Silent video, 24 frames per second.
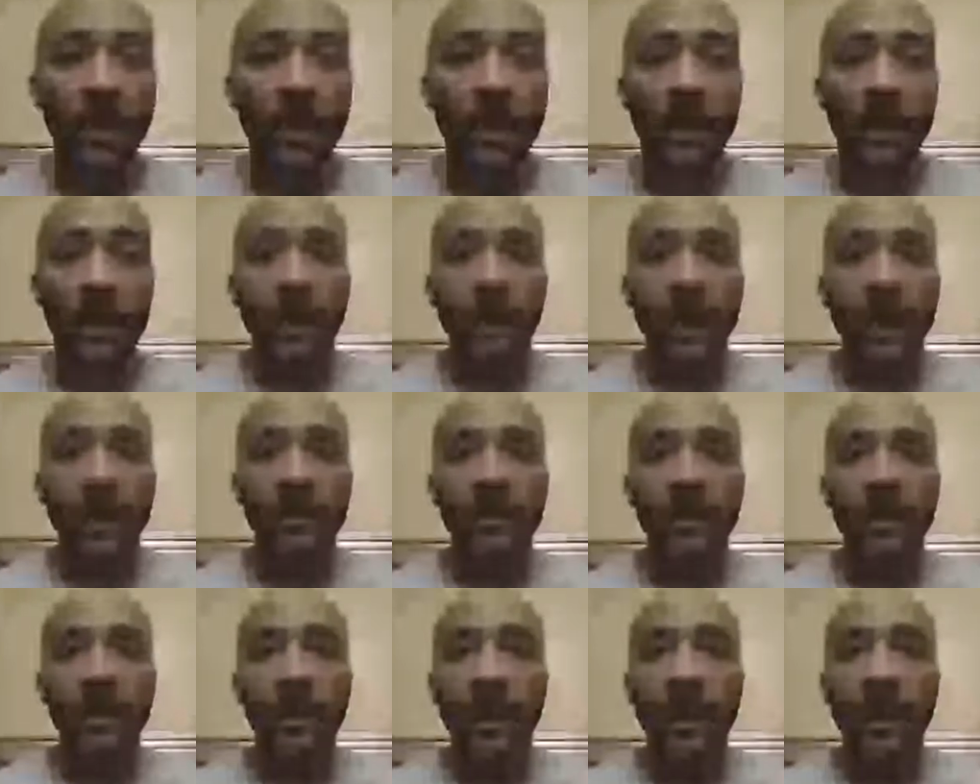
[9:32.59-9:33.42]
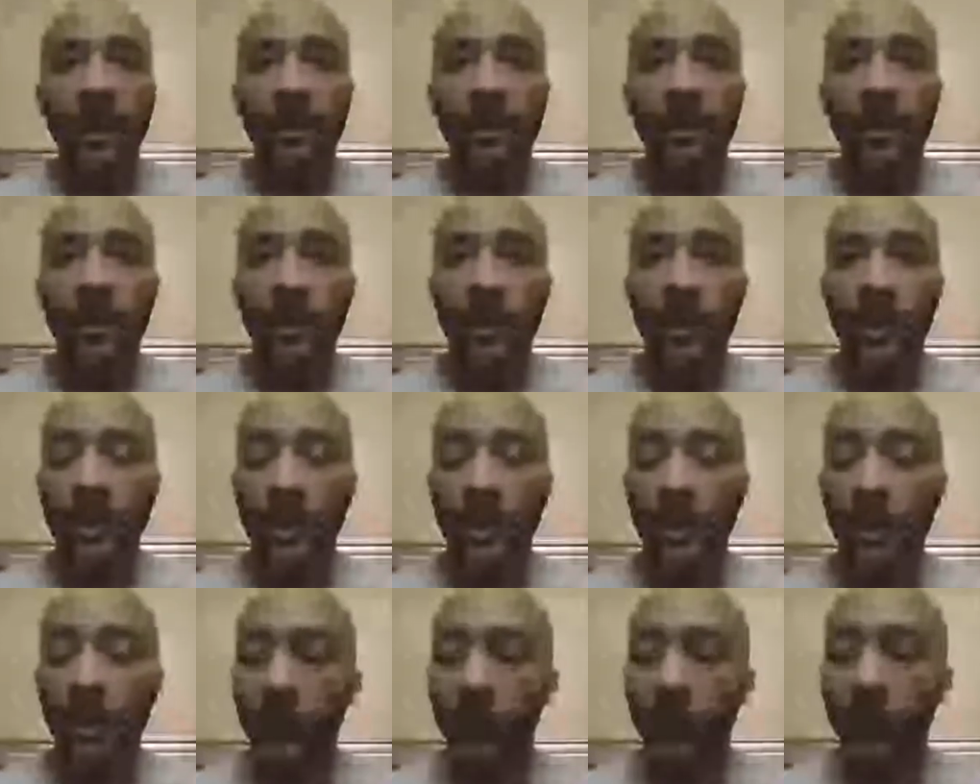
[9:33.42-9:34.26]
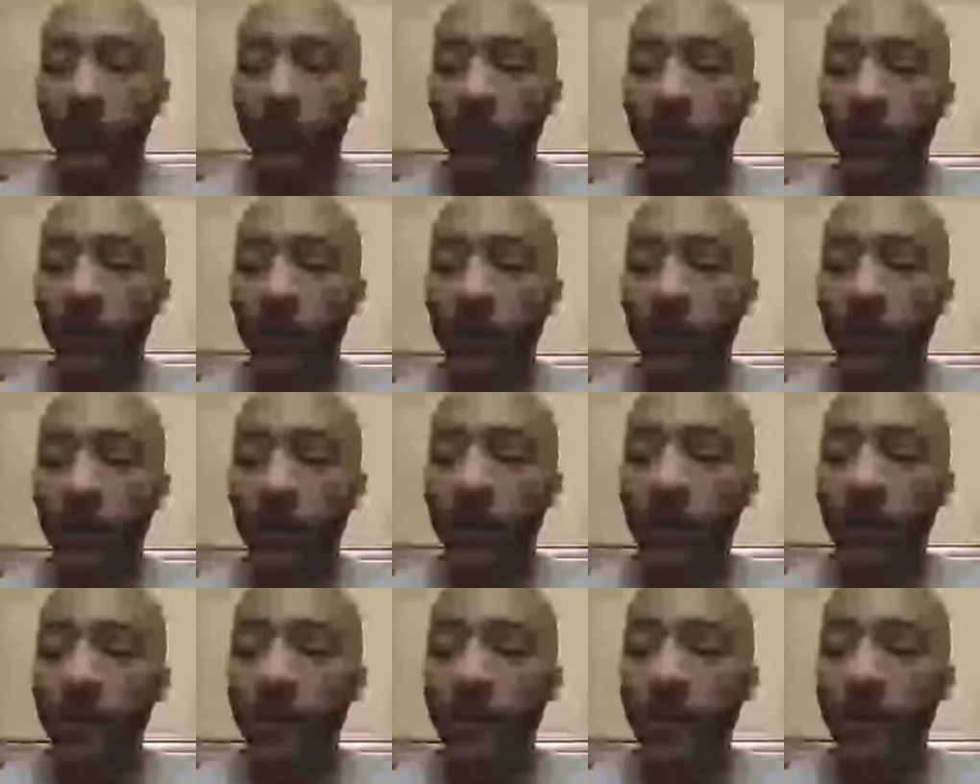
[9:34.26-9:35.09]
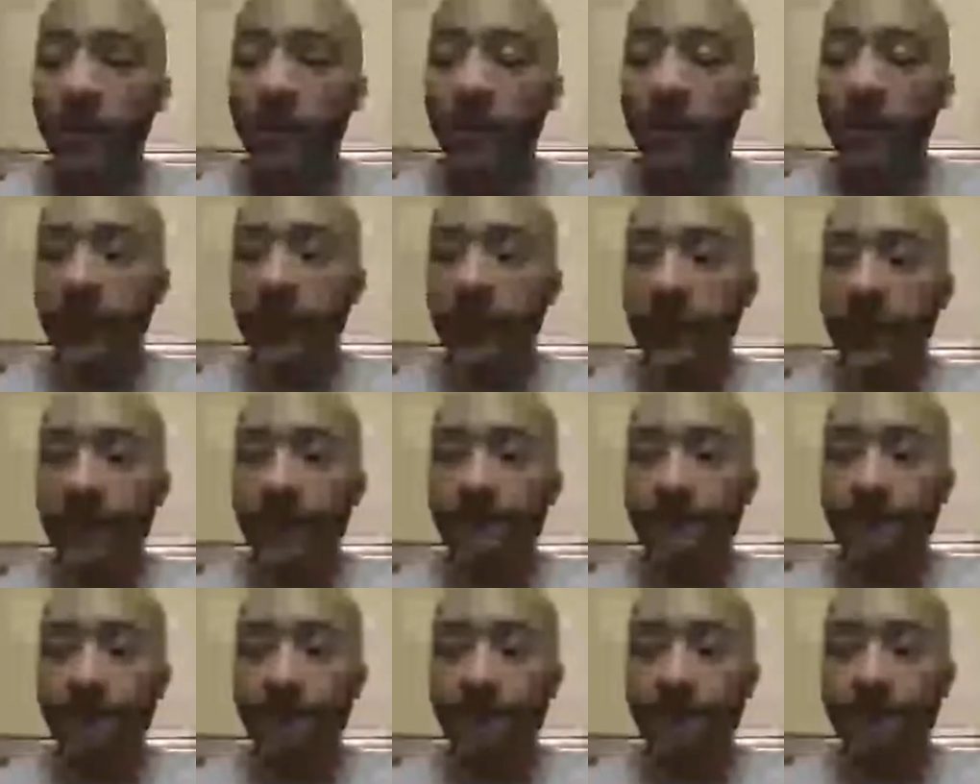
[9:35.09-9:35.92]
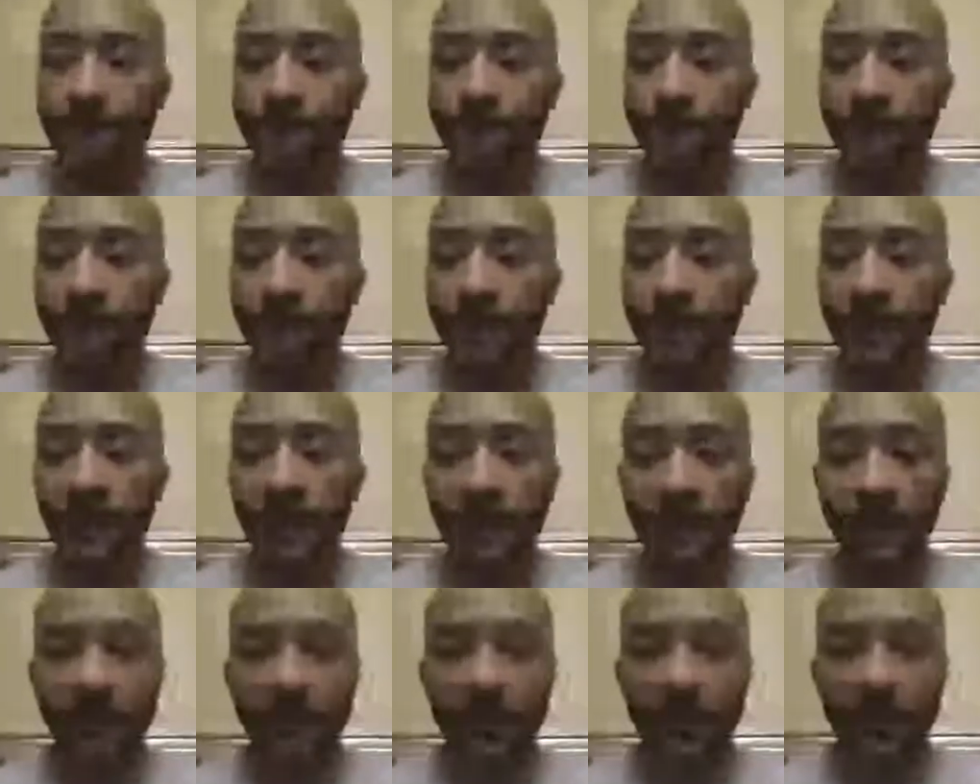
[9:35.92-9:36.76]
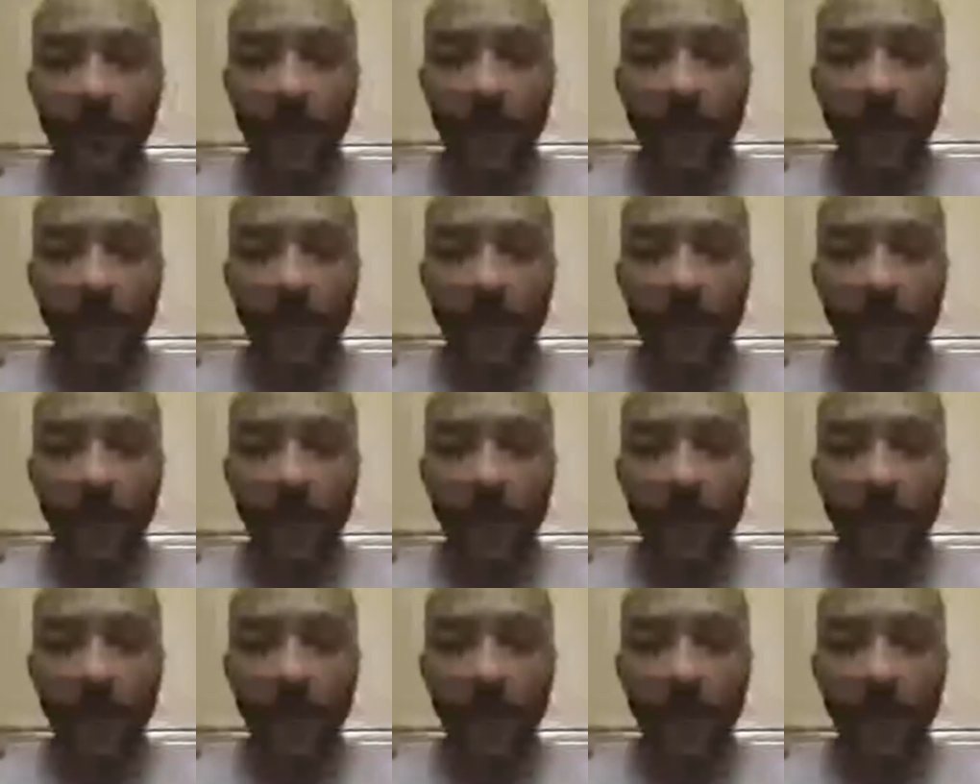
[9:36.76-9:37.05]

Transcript: The last thing, ladies, I want to tell you about tips around